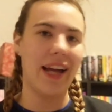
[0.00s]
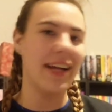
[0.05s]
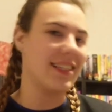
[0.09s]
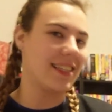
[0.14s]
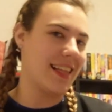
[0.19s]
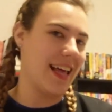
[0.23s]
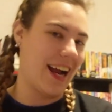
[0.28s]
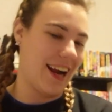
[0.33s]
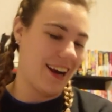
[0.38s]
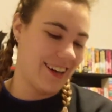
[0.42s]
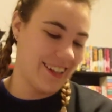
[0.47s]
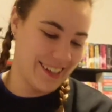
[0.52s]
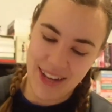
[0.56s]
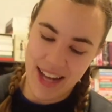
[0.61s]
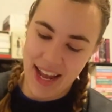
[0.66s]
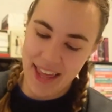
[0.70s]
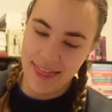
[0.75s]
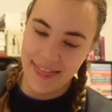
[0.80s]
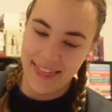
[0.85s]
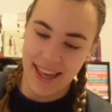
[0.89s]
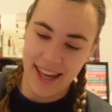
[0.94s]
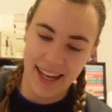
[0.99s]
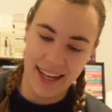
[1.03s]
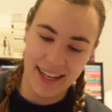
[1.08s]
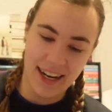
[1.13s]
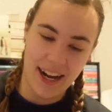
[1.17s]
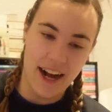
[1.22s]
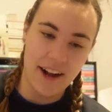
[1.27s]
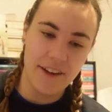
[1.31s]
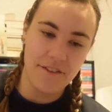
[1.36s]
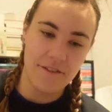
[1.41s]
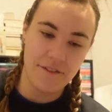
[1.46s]
It's there. And then
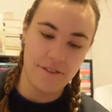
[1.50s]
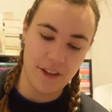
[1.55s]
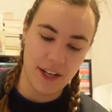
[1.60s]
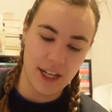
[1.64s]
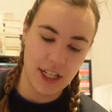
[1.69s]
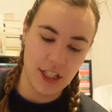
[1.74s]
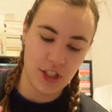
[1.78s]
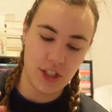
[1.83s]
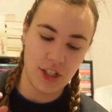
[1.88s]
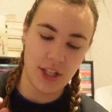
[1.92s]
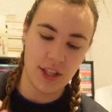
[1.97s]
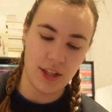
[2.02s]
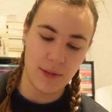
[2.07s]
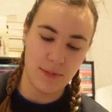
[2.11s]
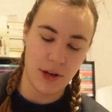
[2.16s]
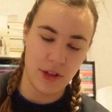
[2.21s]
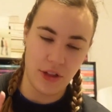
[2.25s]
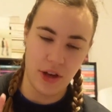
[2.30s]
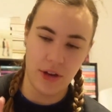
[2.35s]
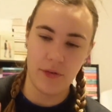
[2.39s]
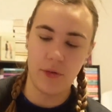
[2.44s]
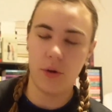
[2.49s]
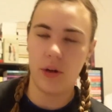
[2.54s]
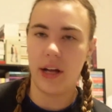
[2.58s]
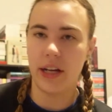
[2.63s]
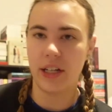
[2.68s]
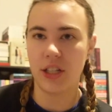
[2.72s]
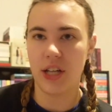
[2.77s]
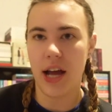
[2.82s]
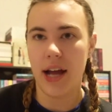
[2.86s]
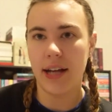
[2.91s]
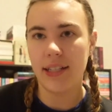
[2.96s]
I finished the month off. Well,
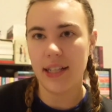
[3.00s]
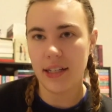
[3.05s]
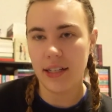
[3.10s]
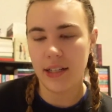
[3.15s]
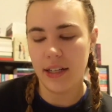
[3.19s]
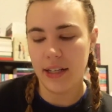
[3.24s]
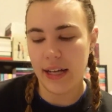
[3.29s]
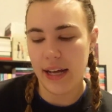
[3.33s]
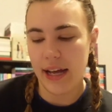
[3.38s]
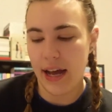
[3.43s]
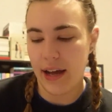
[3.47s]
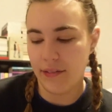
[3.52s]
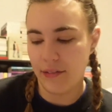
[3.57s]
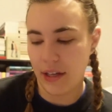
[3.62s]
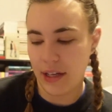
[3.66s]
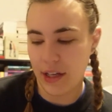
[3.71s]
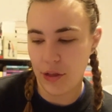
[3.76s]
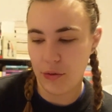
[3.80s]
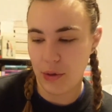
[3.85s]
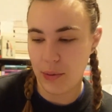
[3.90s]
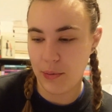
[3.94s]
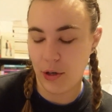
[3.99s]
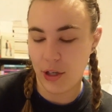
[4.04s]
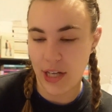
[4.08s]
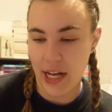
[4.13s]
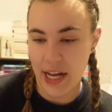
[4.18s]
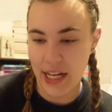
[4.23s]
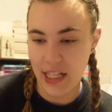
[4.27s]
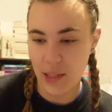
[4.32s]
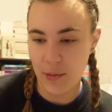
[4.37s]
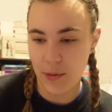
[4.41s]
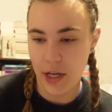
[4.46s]
actually, I technically have like 3 more
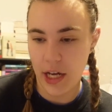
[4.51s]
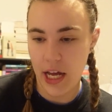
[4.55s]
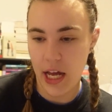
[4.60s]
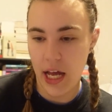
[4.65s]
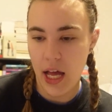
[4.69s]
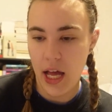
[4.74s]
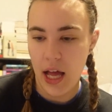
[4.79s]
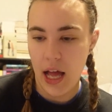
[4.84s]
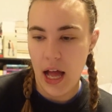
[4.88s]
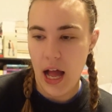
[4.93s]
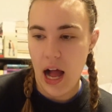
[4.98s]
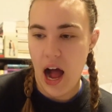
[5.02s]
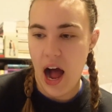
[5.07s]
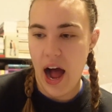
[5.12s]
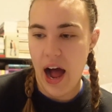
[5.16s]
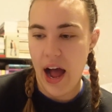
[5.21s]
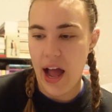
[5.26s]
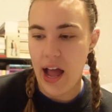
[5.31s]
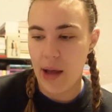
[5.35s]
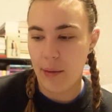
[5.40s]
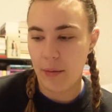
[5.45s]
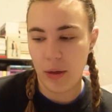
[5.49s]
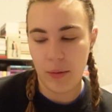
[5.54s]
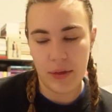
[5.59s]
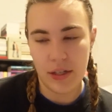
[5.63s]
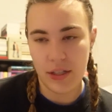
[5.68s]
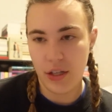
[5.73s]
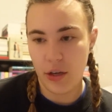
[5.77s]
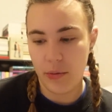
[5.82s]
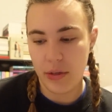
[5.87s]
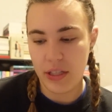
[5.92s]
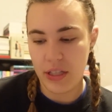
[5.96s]
days, but I am going to be
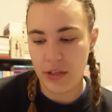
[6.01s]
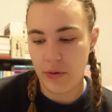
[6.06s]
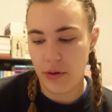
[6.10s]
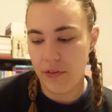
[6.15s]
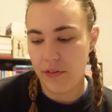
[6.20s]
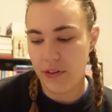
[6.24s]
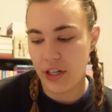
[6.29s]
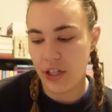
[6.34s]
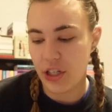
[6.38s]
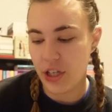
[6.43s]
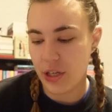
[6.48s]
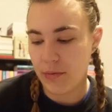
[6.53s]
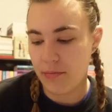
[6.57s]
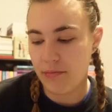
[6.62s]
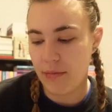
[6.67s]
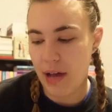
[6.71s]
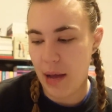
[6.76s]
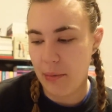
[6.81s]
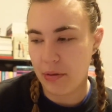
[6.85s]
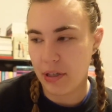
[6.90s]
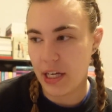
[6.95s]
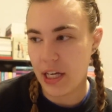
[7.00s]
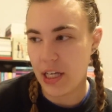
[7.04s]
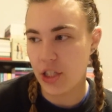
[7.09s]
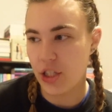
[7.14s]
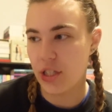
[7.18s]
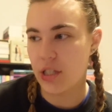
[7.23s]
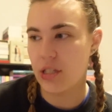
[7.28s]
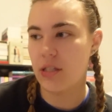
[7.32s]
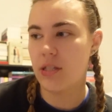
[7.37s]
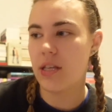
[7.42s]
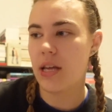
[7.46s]
so busy with finishing
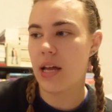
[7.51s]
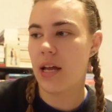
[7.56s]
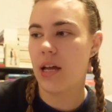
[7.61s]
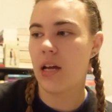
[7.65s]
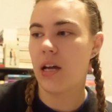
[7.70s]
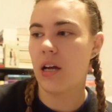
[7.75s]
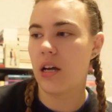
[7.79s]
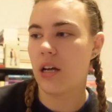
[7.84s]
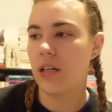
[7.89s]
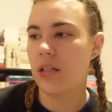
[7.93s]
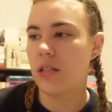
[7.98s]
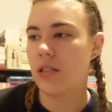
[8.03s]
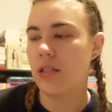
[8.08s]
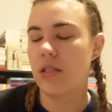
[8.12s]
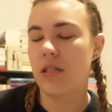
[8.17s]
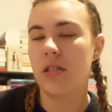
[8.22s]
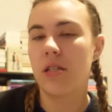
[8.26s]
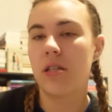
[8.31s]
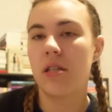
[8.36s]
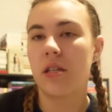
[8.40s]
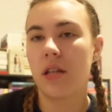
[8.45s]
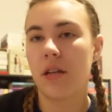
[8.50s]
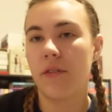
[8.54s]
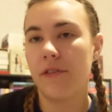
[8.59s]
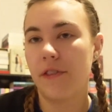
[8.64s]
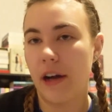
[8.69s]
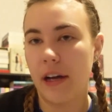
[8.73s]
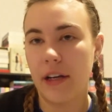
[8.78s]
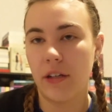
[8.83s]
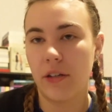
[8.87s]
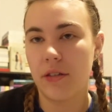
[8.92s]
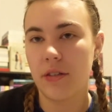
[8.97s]
applications and
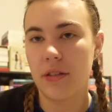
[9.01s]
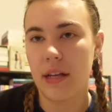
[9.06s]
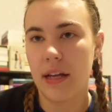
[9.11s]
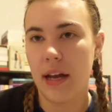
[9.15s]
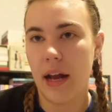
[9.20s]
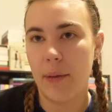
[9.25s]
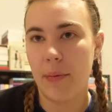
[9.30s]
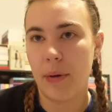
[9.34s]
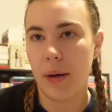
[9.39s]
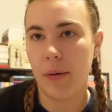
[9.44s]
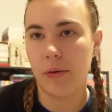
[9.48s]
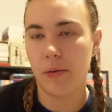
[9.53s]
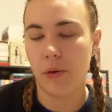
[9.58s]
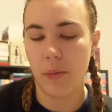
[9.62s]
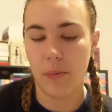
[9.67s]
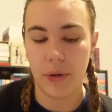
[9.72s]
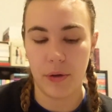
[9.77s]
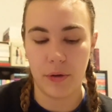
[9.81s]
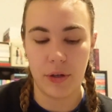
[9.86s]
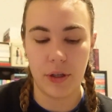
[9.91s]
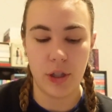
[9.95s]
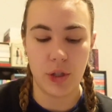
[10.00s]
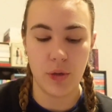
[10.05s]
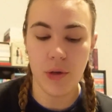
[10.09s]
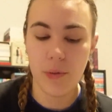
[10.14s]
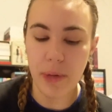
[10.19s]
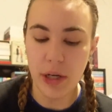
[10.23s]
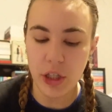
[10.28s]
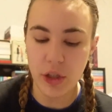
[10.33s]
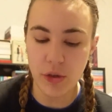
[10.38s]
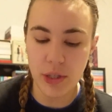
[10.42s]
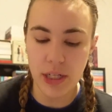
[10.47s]
finals that I probably won't be doing
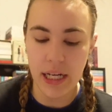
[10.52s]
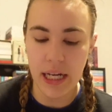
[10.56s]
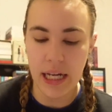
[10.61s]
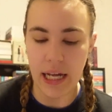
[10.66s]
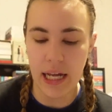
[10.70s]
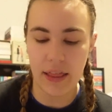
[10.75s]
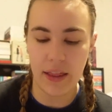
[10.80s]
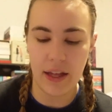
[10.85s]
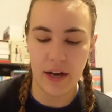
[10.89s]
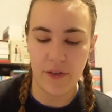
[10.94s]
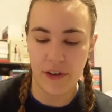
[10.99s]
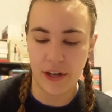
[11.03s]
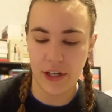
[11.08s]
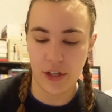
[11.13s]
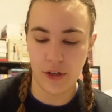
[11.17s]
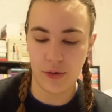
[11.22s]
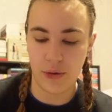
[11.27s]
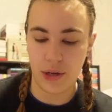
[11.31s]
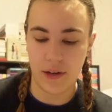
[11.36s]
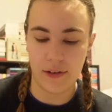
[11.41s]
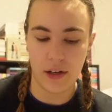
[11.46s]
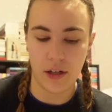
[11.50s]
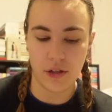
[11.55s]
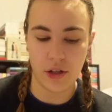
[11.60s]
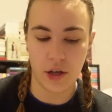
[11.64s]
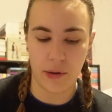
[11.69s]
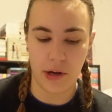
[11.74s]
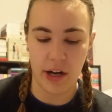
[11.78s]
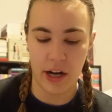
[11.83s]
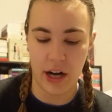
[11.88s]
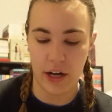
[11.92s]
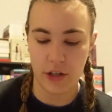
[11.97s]
much reading. And then if I do, whatever, I'll talk
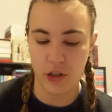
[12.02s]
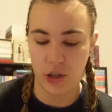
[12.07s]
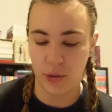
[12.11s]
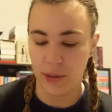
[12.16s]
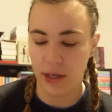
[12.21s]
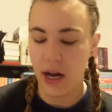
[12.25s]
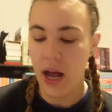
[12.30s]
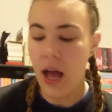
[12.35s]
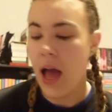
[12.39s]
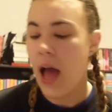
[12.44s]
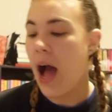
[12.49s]
about it in October.